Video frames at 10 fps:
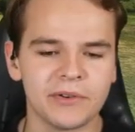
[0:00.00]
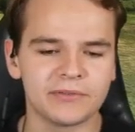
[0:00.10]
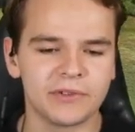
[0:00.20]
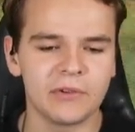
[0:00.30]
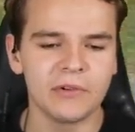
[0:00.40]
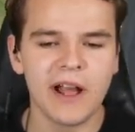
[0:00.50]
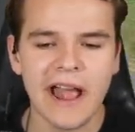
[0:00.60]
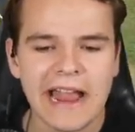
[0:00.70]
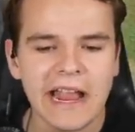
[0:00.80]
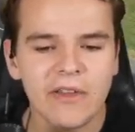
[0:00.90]
beautiful
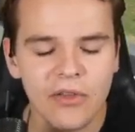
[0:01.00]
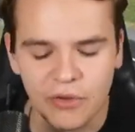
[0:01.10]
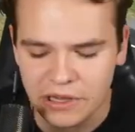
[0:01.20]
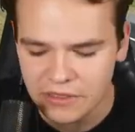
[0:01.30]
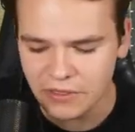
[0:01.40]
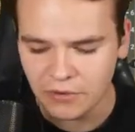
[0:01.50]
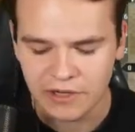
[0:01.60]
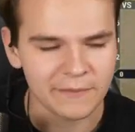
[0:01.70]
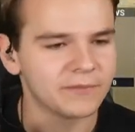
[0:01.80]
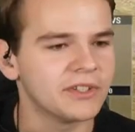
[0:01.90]

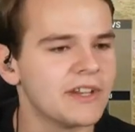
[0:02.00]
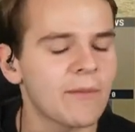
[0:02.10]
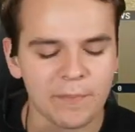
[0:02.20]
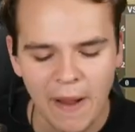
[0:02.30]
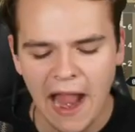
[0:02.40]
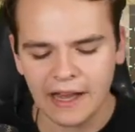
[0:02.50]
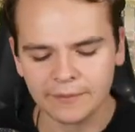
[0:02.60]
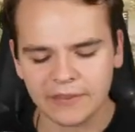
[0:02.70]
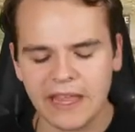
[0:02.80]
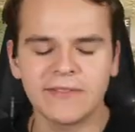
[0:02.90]
A330. Today we're
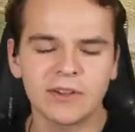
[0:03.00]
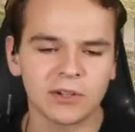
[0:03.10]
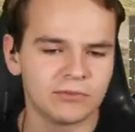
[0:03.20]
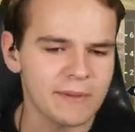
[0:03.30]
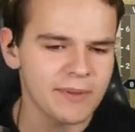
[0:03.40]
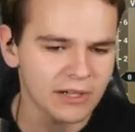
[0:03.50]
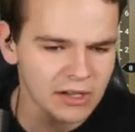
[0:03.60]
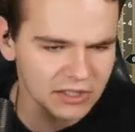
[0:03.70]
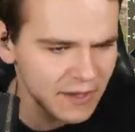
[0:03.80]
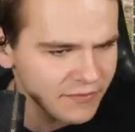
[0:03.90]
back in the
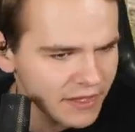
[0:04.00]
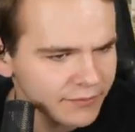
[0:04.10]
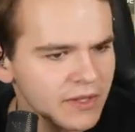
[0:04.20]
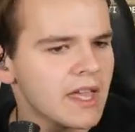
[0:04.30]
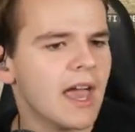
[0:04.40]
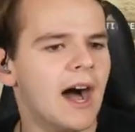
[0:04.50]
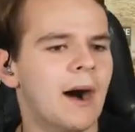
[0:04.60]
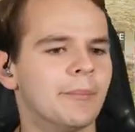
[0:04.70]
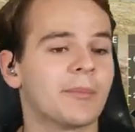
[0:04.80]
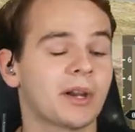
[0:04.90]
Caribbean or something.
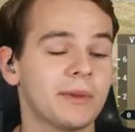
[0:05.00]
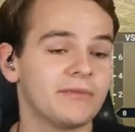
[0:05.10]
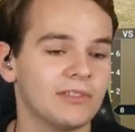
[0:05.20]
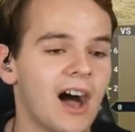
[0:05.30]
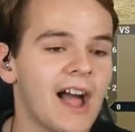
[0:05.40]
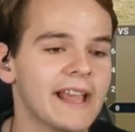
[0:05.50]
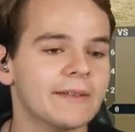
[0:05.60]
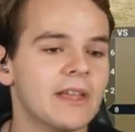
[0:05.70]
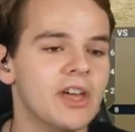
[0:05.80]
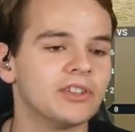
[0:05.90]
Um, we're gonna be
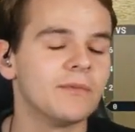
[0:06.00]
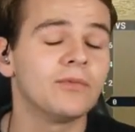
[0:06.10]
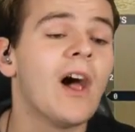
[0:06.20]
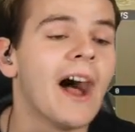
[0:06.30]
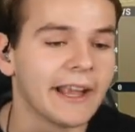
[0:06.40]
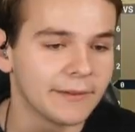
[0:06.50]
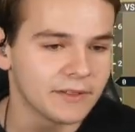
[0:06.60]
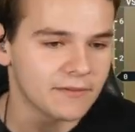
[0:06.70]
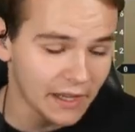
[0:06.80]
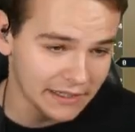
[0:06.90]
flying some flying
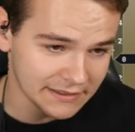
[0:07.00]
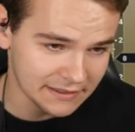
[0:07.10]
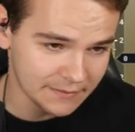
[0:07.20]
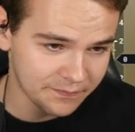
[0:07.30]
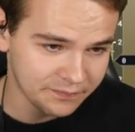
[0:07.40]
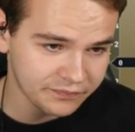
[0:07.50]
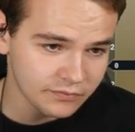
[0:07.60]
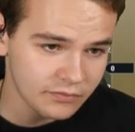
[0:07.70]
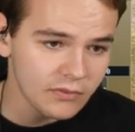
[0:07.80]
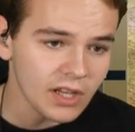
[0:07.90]
flights.
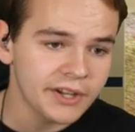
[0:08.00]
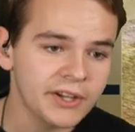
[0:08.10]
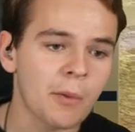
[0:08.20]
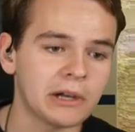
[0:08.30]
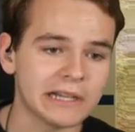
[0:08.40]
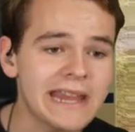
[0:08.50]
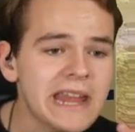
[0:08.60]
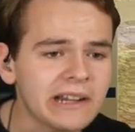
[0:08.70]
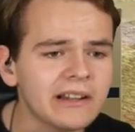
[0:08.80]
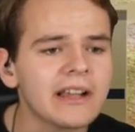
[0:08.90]
You know, we're
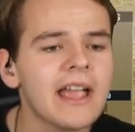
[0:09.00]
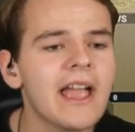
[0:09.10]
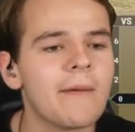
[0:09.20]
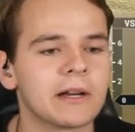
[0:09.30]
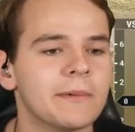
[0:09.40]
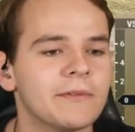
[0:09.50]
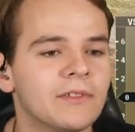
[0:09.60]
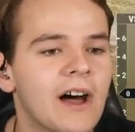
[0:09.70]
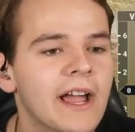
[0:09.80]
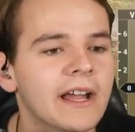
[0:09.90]
here. We're gonna be
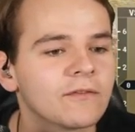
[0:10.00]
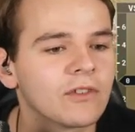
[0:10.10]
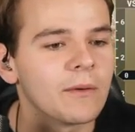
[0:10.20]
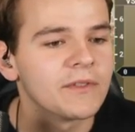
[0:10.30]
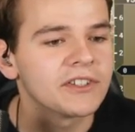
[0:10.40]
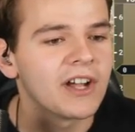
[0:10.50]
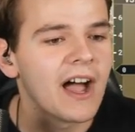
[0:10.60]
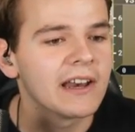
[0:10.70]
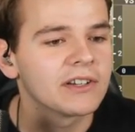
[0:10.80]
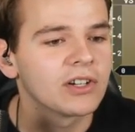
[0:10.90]
flying from this
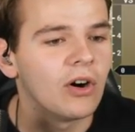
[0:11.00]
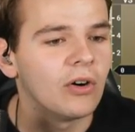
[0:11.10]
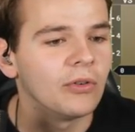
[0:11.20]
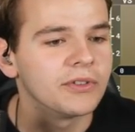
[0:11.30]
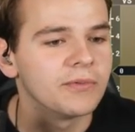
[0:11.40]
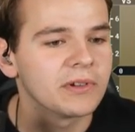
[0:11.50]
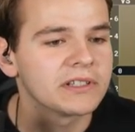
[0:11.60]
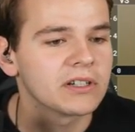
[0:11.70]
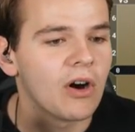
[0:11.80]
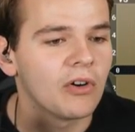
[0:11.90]
island called
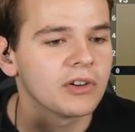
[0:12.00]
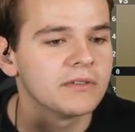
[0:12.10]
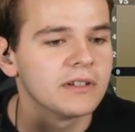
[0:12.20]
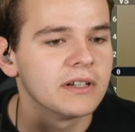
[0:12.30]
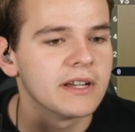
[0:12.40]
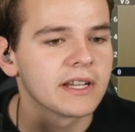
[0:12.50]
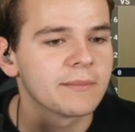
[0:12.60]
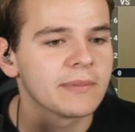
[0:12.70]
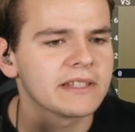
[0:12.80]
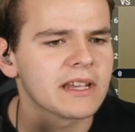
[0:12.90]
what's it called?
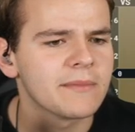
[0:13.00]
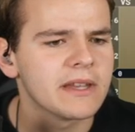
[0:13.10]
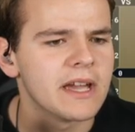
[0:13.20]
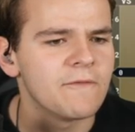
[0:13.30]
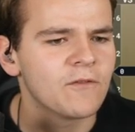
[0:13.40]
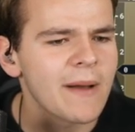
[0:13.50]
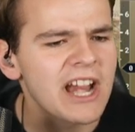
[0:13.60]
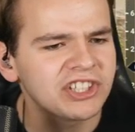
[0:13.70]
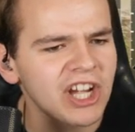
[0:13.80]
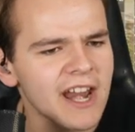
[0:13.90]
Please give me uh,
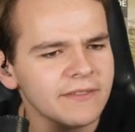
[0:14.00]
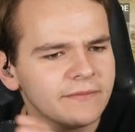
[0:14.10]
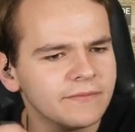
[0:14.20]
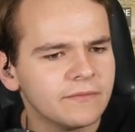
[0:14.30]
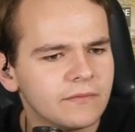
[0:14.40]
information.